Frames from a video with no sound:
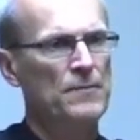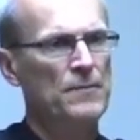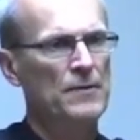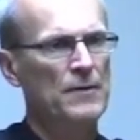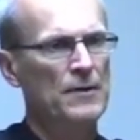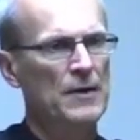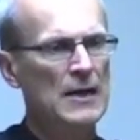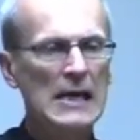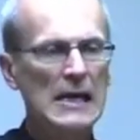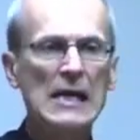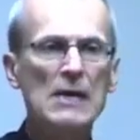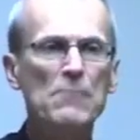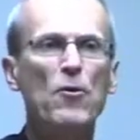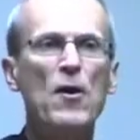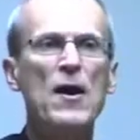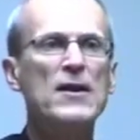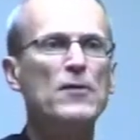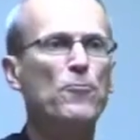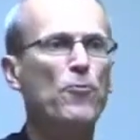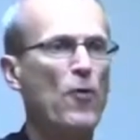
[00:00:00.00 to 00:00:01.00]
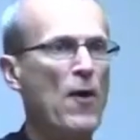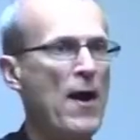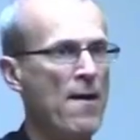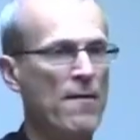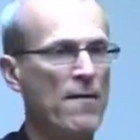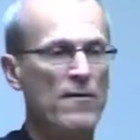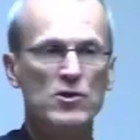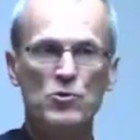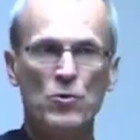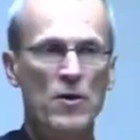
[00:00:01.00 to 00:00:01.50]
he prayed a
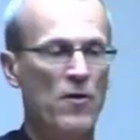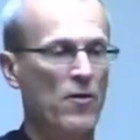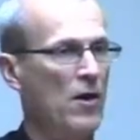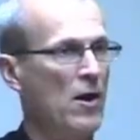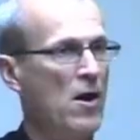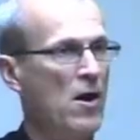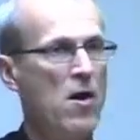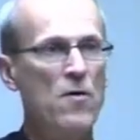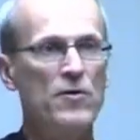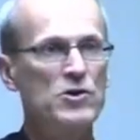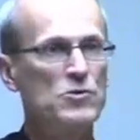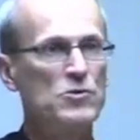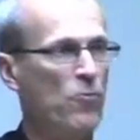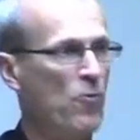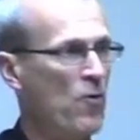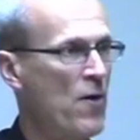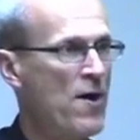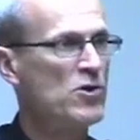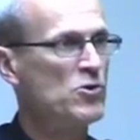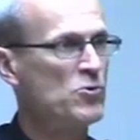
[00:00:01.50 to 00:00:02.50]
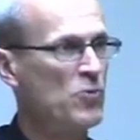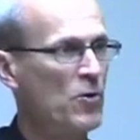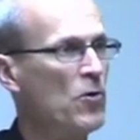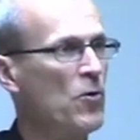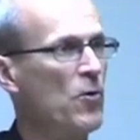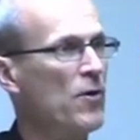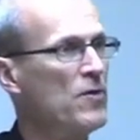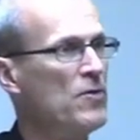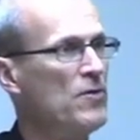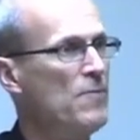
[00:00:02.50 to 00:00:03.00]
prayer. It's one of the longest prayers
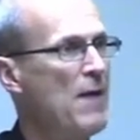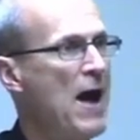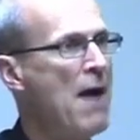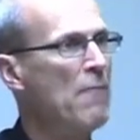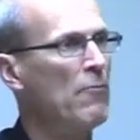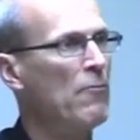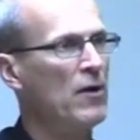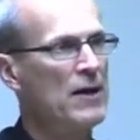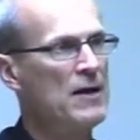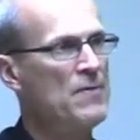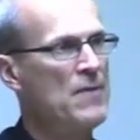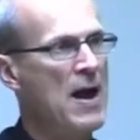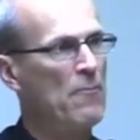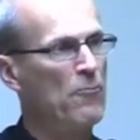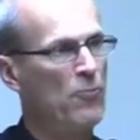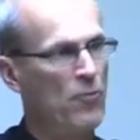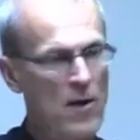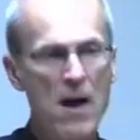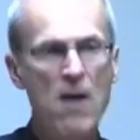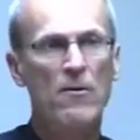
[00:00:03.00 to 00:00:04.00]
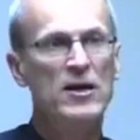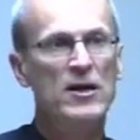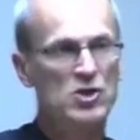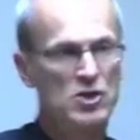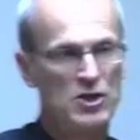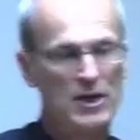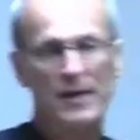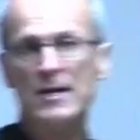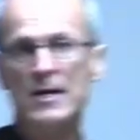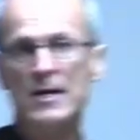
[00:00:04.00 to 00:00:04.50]
recorded in the Bible. In that prayer, he said,